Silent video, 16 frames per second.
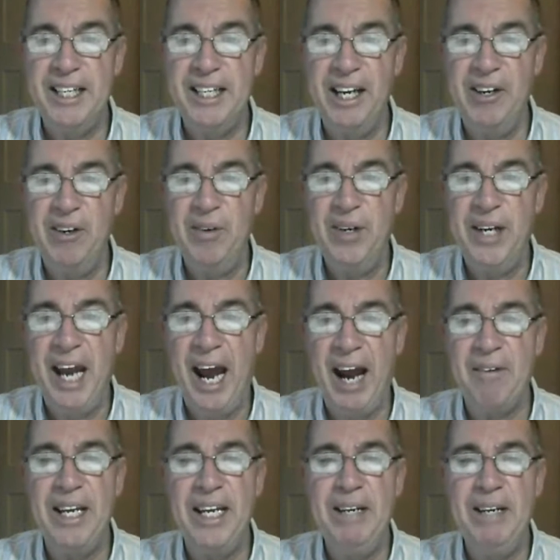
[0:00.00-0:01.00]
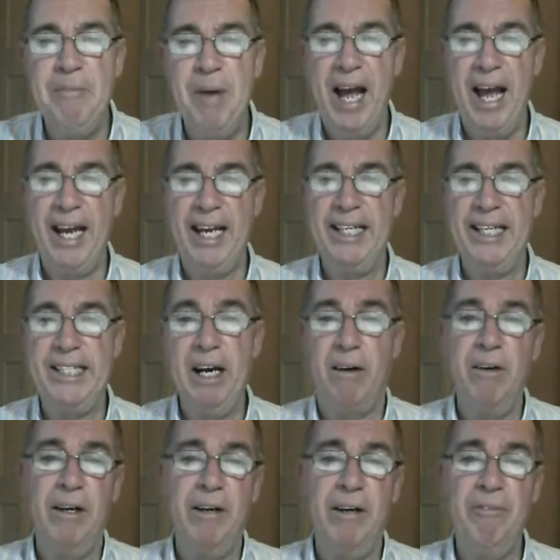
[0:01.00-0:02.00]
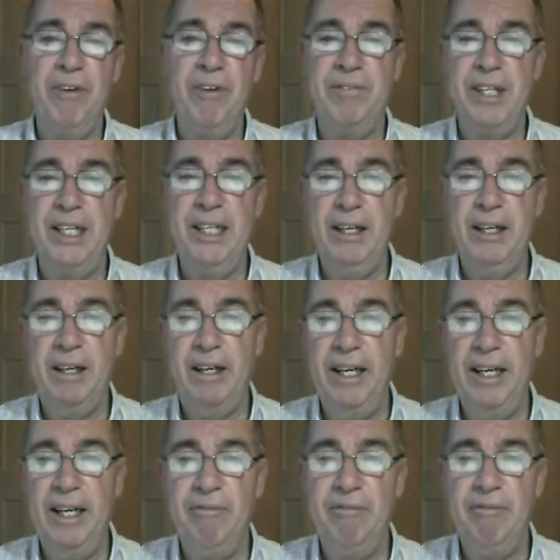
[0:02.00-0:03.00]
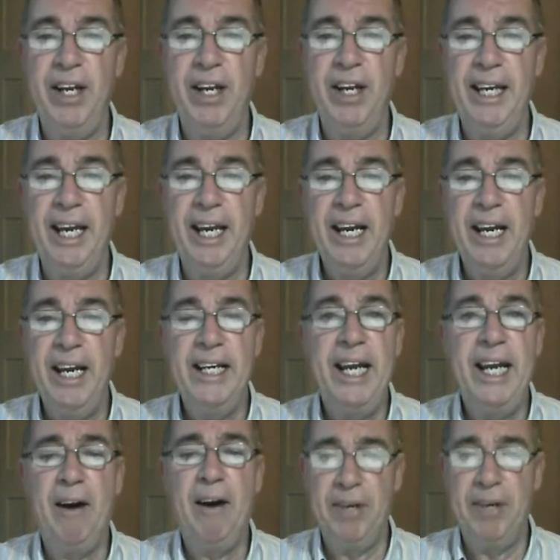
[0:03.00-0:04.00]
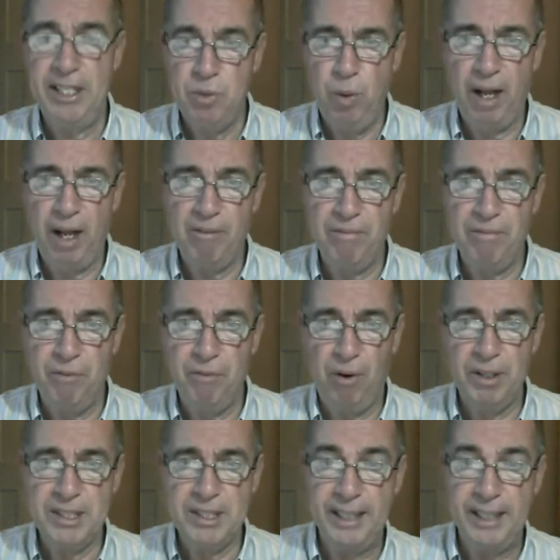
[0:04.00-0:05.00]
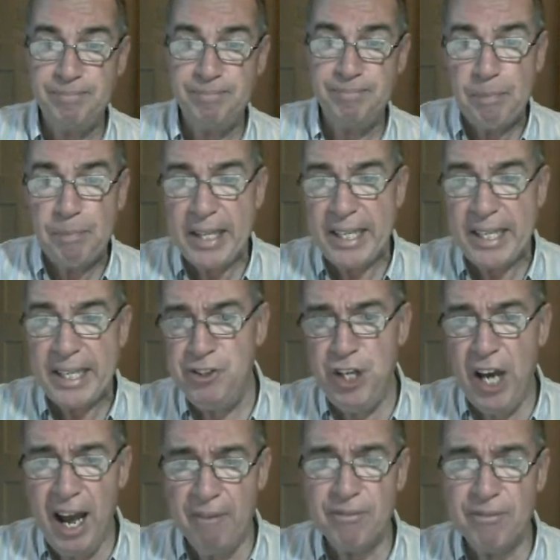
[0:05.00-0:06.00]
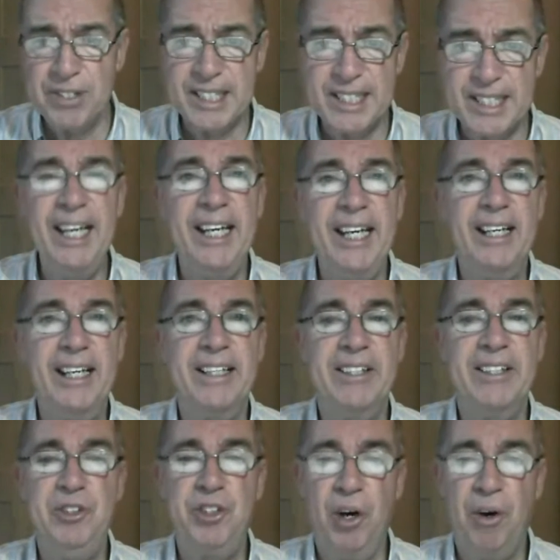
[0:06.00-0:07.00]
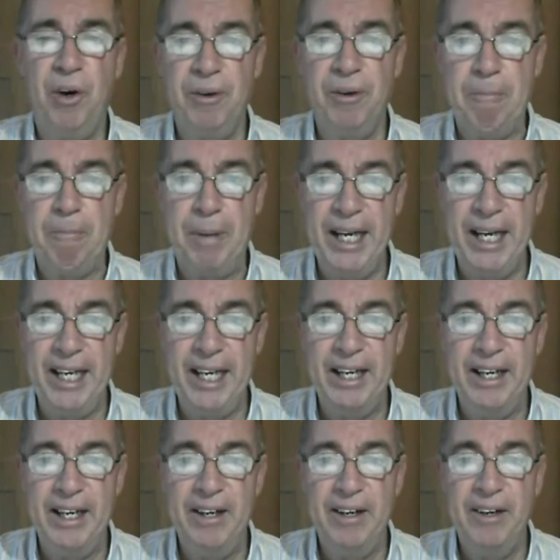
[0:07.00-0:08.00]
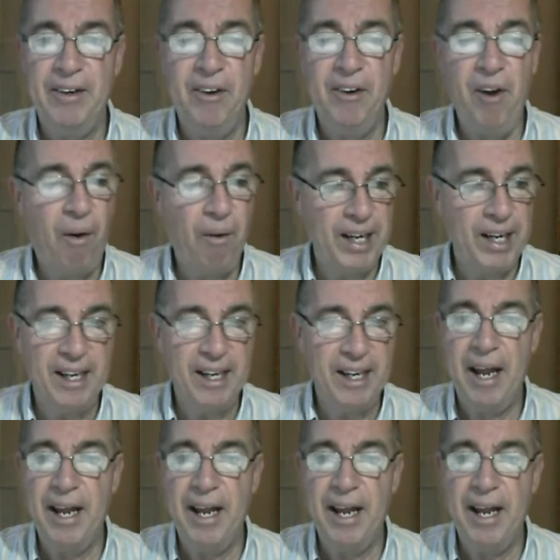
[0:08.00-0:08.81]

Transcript: to you, Carrie May, Dunk 59, Fee, Gary 1240, Jeff C, John P, Lauren,